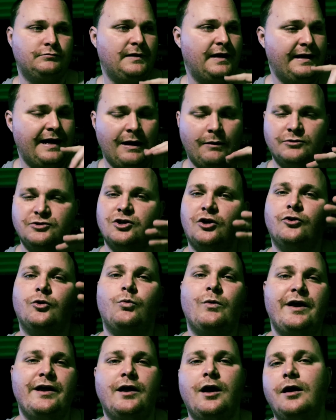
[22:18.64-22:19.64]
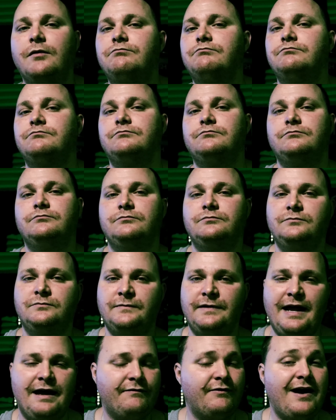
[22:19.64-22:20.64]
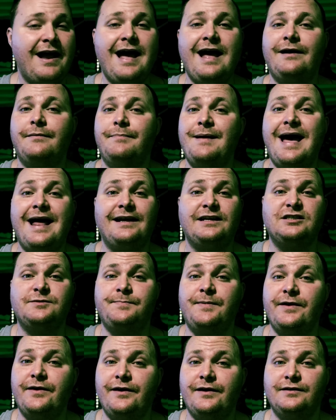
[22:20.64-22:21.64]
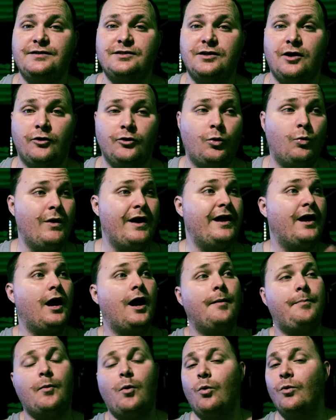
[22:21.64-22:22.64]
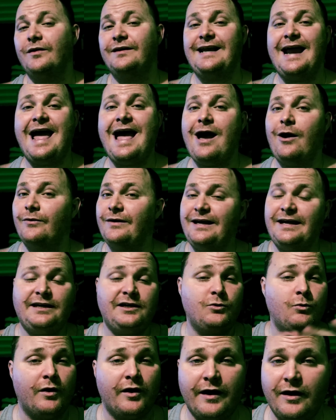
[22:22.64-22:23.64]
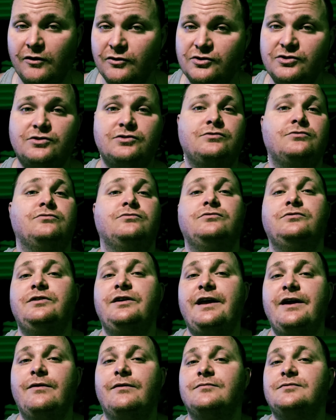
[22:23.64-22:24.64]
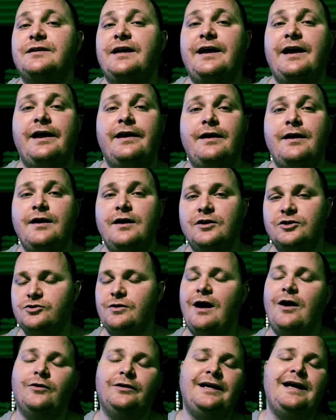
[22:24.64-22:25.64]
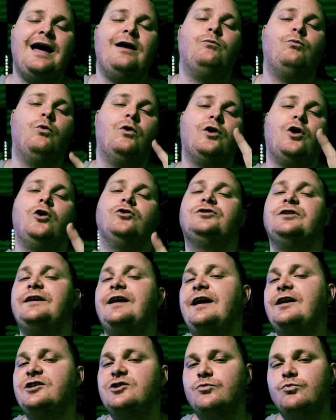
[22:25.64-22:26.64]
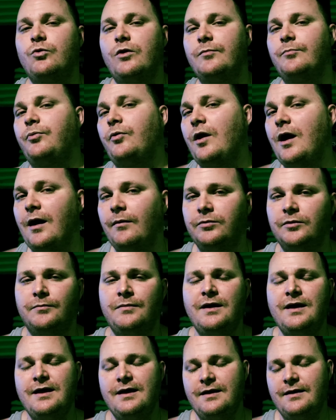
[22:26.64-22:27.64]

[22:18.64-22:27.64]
and that was on the way up. Never had a bad experience on the way up or down anywhere else. You get what I'm saying? So I only had one altercation, one problem,